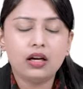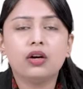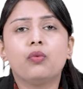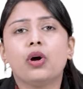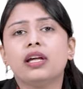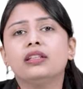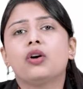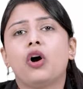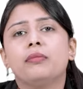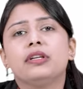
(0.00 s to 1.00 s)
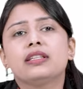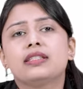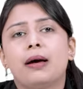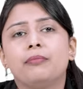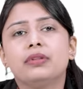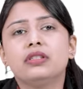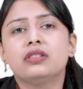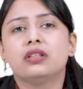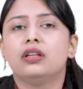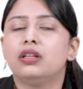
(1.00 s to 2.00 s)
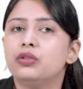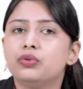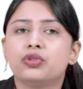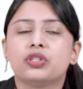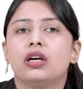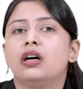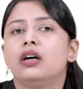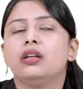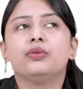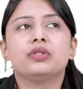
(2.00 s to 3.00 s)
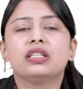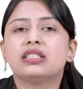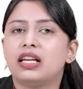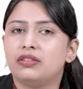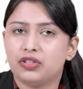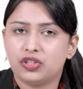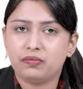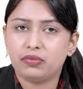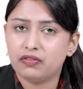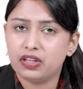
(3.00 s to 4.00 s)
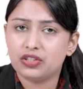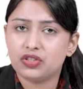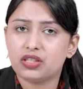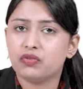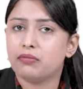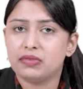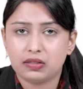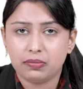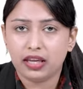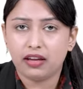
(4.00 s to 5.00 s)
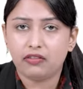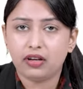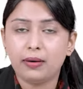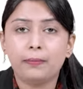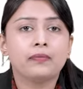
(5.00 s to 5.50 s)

What are the common examples? Losing television privileges for misbehavior,